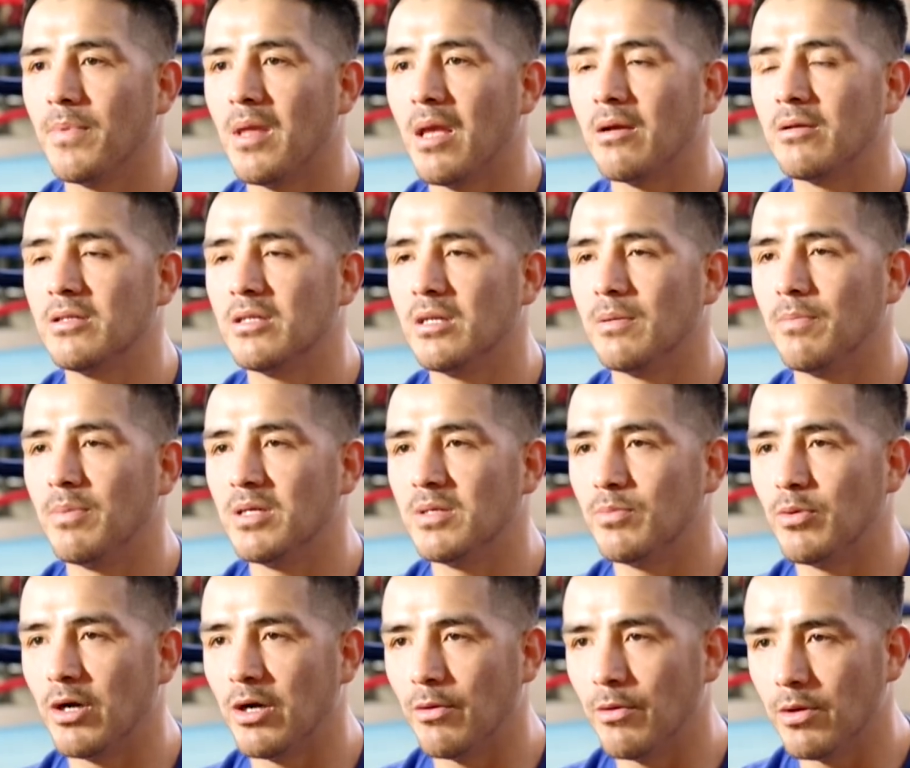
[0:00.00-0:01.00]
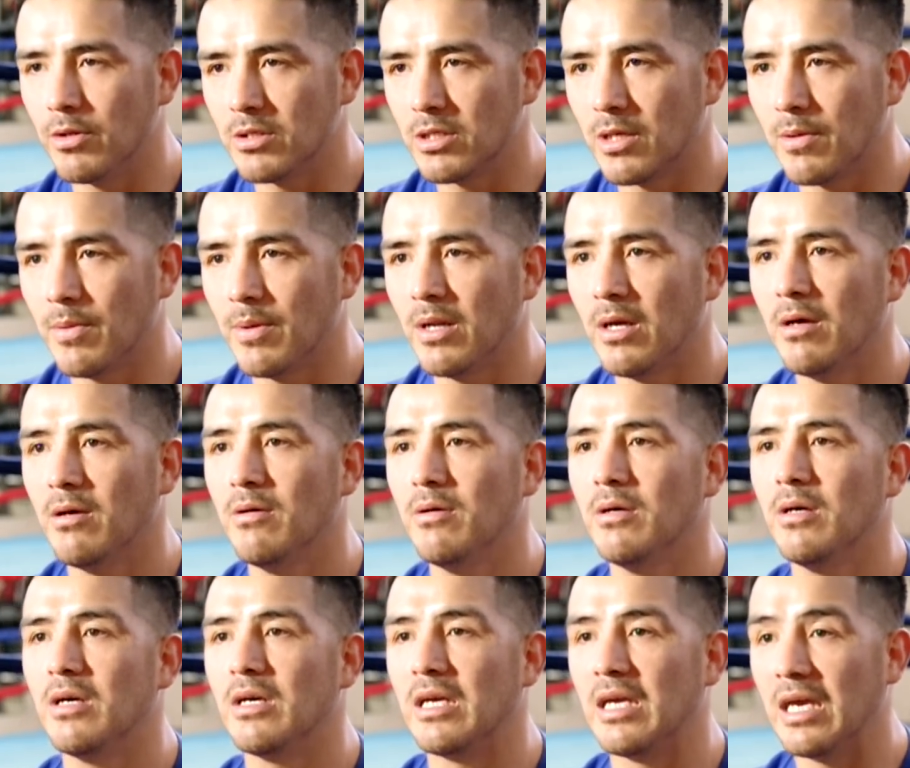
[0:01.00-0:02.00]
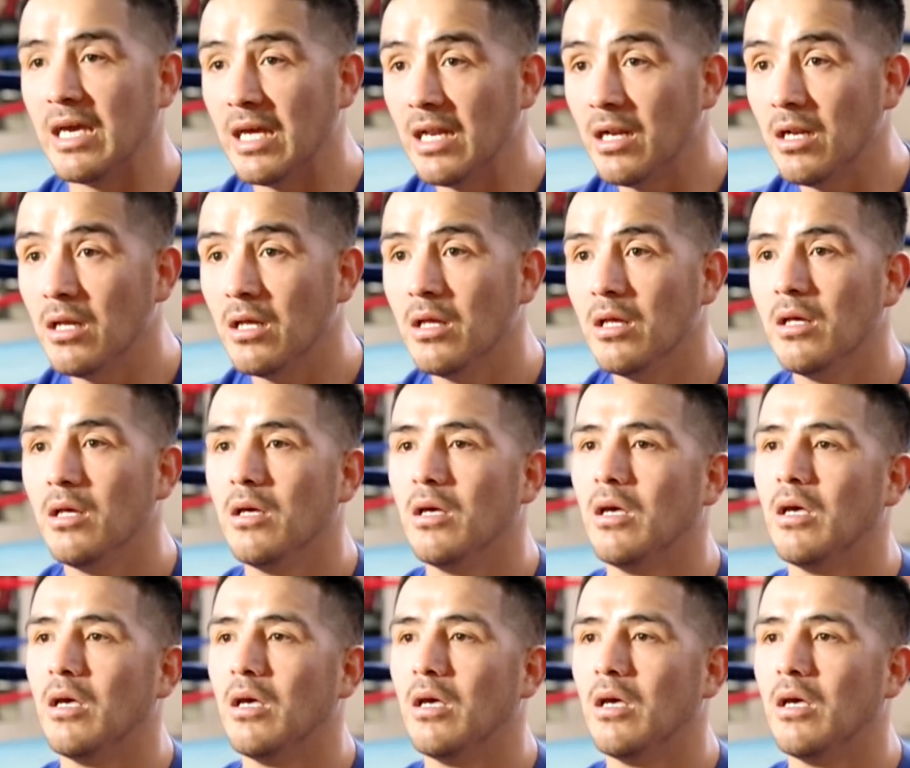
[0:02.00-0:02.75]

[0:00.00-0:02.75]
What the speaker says: they're gonna see the best Brandon Rios coming out again.